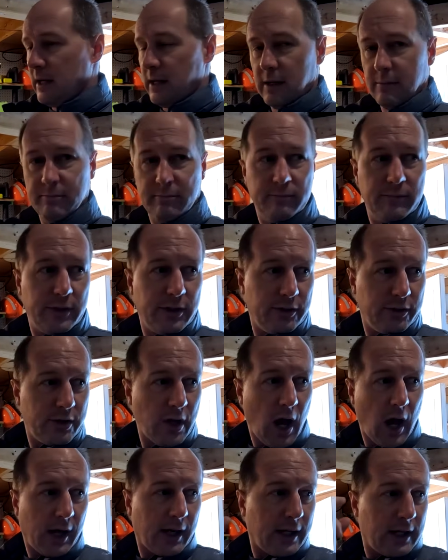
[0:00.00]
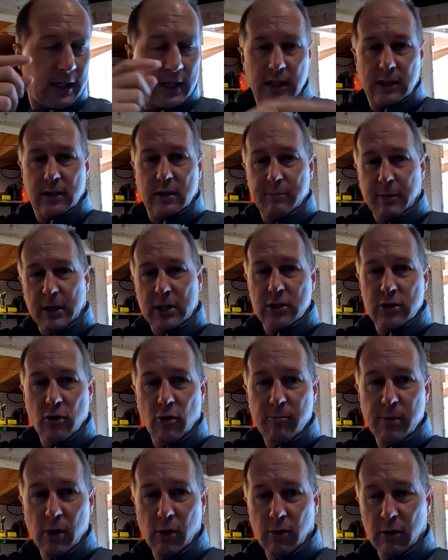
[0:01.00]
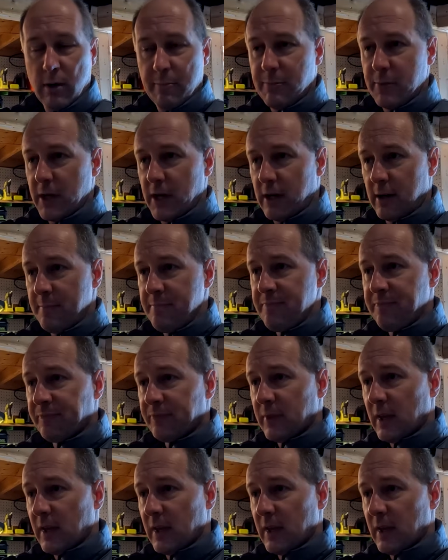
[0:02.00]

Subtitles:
You're not going to get the big snowblower up there.